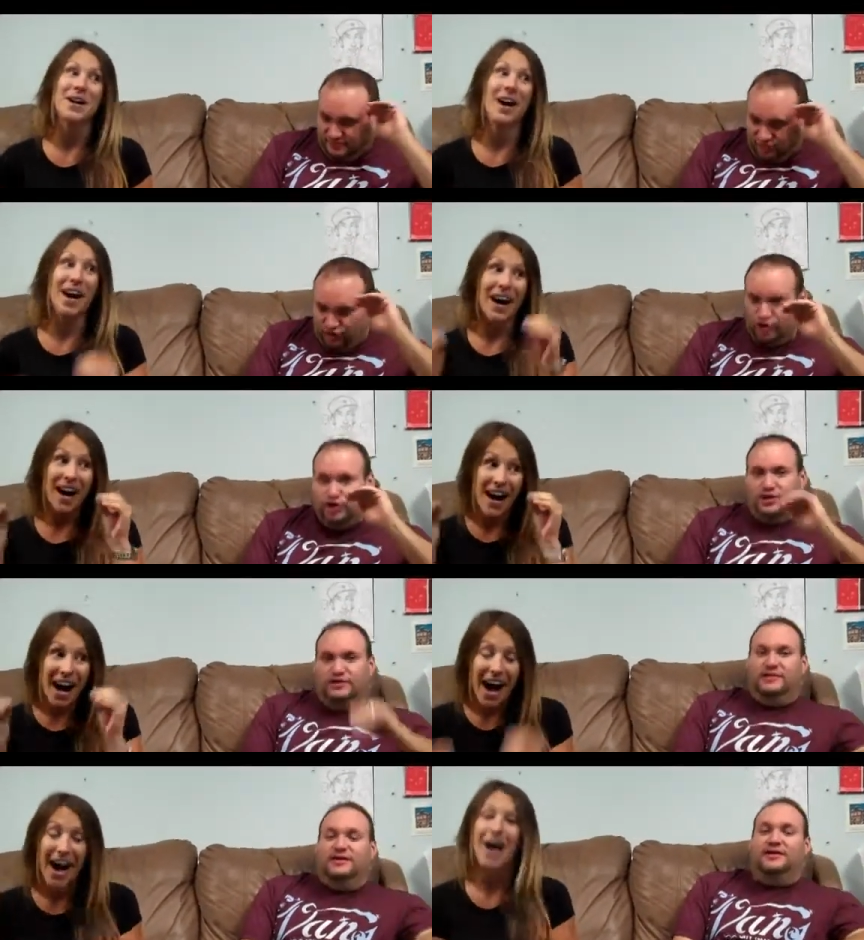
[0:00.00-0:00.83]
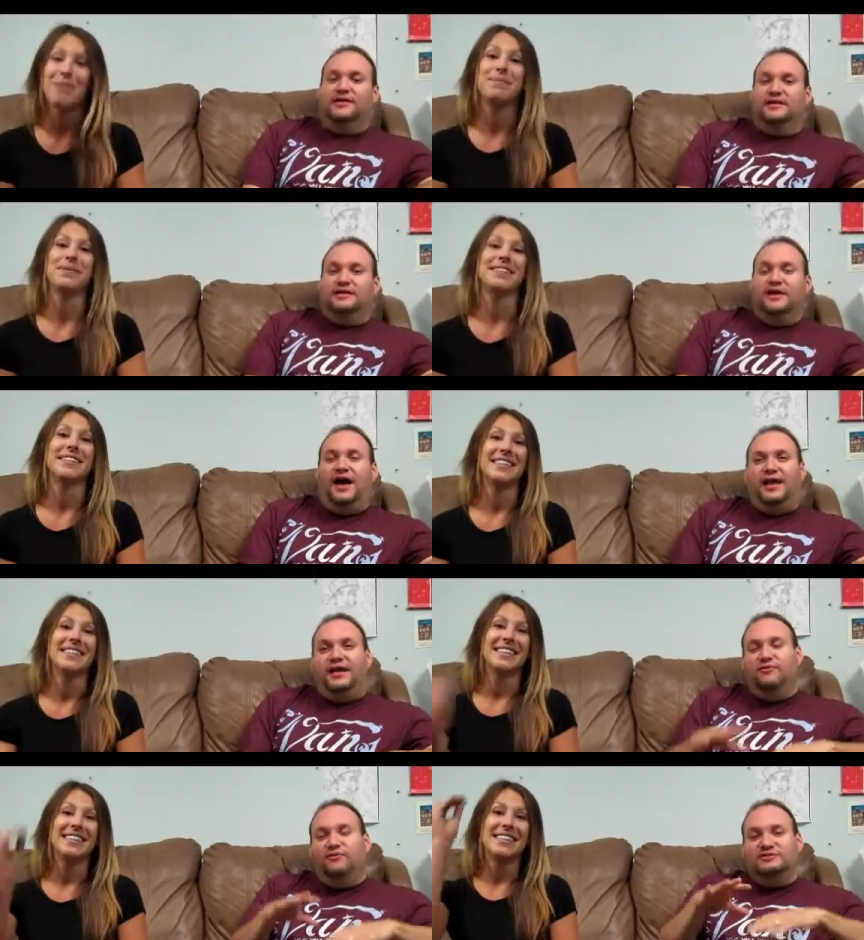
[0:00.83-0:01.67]
Speaker 1: good. Up. Not,
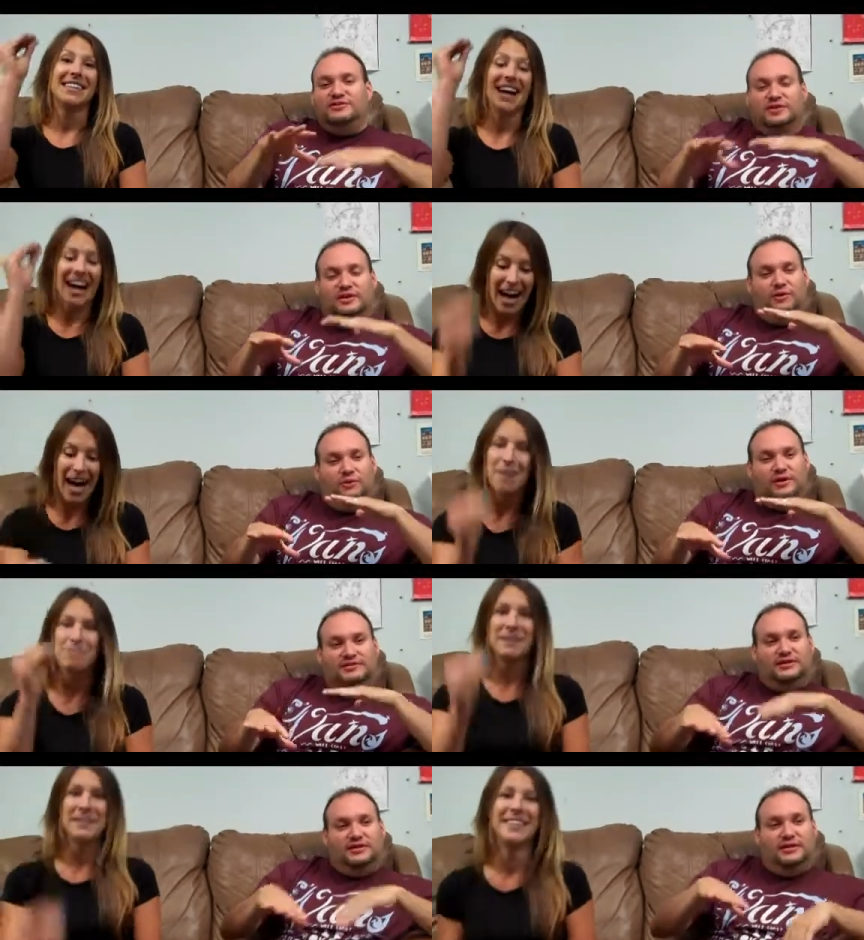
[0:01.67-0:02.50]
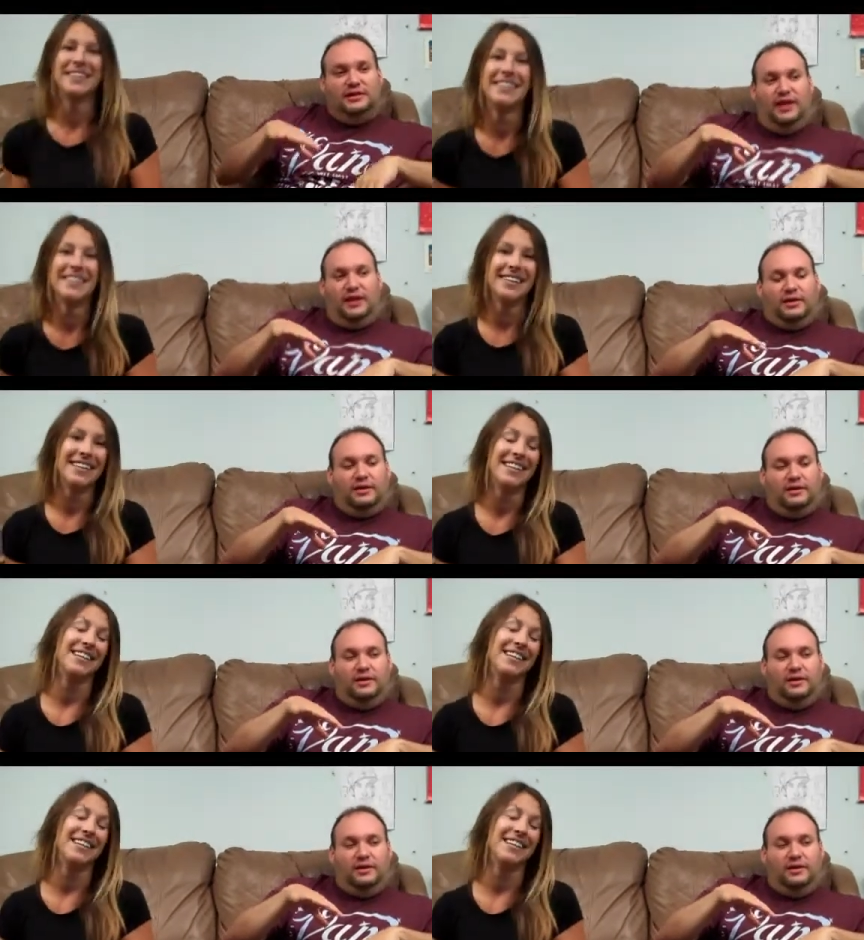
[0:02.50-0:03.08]
it was a, it Up. wasn't like